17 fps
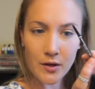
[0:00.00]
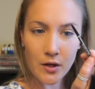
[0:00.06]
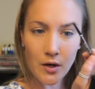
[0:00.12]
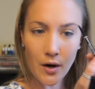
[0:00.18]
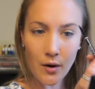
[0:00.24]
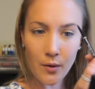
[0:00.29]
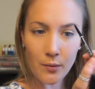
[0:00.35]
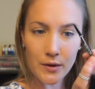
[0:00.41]

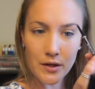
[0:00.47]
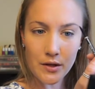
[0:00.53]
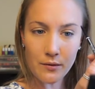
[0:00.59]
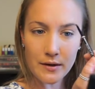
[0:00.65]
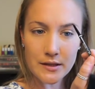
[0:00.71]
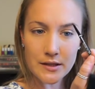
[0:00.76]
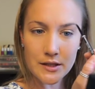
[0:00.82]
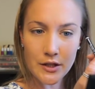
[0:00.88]
go with the
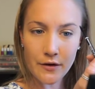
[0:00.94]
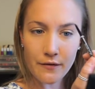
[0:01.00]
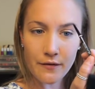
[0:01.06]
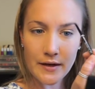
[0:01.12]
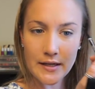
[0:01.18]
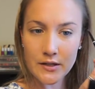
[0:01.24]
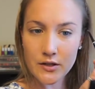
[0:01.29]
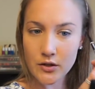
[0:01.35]
rest of your
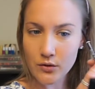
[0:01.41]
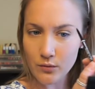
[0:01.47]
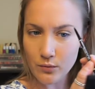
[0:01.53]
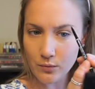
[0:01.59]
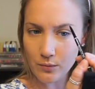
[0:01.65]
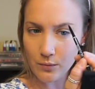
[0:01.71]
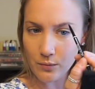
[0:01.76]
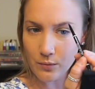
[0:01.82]
face.
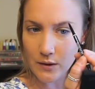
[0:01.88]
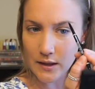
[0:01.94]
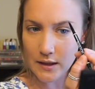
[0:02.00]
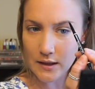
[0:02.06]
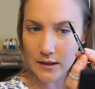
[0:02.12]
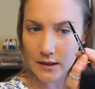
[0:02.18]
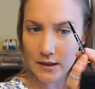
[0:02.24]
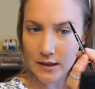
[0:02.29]
You
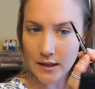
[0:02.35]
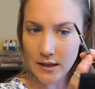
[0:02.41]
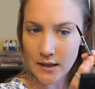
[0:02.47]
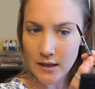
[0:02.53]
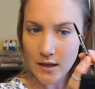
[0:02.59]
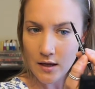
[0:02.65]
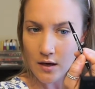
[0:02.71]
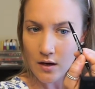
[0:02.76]

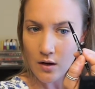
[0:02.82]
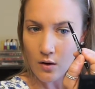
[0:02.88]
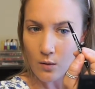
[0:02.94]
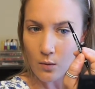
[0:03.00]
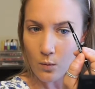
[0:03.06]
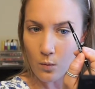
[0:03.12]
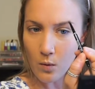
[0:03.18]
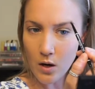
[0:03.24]
really
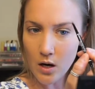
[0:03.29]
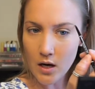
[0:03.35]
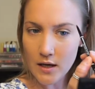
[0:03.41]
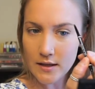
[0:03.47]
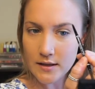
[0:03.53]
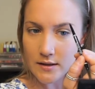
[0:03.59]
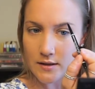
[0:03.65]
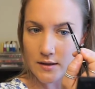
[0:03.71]

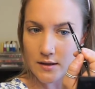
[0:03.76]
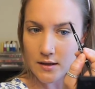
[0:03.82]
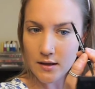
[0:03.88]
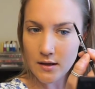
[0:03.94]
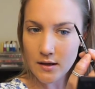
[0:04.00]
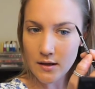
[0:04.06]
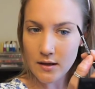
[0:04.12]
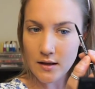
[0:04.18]
want
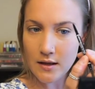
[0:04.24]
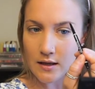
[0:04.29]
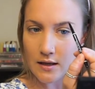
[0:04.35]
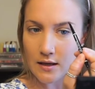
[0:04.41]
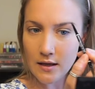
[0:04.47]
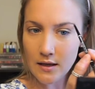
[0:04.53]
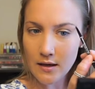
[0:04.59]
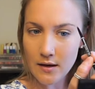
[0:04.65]

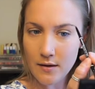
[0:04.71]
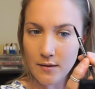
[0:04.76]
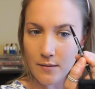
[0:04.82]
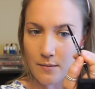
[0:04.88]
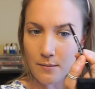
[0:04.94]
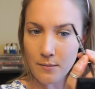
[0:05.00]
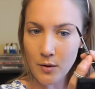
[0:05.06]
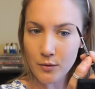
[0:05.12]
the
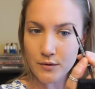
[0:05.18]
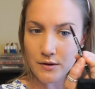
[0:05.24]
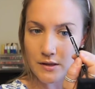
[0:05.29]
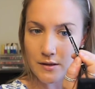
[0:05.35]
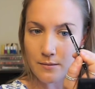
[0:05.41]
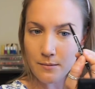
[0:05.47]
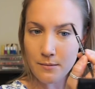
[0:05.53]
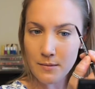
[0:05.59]

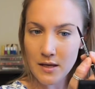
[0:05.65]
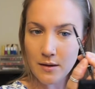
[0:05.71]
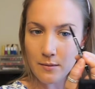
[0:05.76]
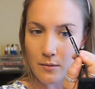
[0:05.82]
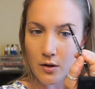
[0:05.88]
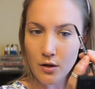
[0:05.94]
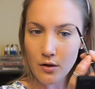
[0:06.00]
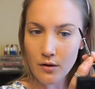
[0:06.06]
most
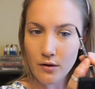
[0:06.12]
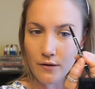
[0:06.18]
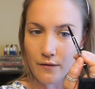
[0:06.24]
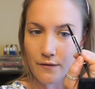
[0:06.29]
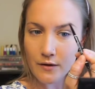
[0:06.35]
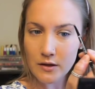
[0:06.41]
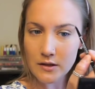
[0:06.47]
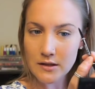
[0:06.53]
minimal
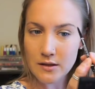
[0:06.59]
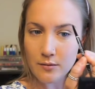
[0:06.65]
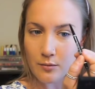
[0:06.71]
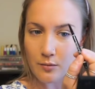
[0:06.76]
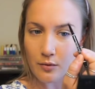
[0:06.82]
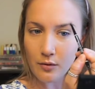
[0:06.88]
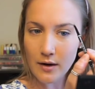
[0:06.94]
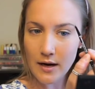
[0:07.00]
filled
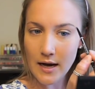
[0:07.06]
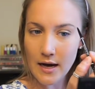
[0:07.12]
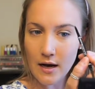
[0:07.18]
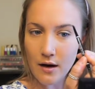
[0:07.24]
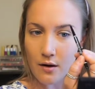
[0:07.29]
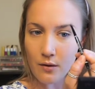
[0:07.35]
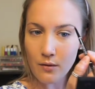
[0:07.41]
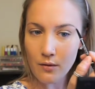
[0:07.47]
in
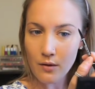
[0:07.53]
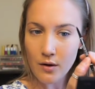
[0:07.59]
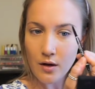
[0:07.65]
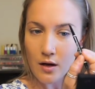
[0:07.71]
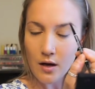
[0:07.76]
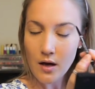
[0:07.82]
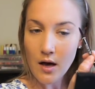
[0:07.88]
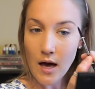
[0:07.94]
brow.
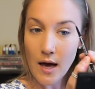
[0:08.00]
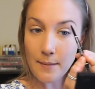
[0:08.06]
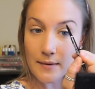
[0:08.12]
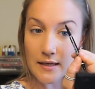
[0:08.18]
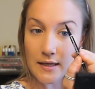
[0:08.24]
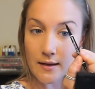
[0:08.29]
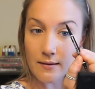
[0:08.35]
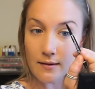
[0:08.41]
I
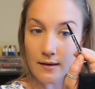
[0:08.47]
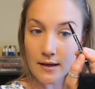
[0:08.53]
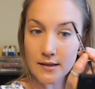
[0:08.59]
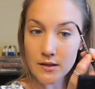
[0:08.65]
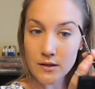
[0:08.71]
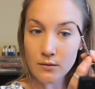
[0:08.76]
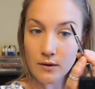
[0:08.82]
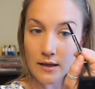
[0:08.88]
mean,
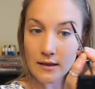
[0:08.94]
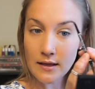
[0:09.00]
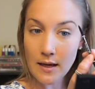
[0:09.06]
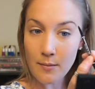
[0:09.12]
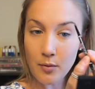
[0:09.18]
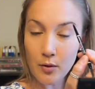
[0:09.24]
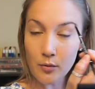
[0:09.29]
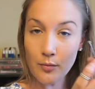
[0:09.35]
unless you like
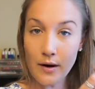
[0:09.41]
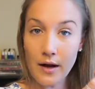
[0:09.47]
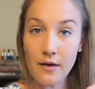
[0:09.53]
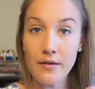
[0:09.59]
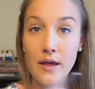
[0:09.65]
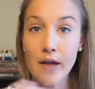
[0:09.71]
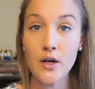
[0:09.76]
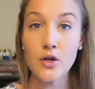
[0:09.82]
that bold
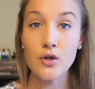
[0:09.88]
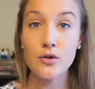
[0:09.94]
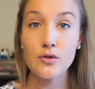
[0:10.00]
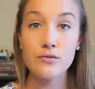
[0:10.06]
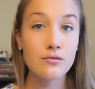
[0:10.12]
brow, then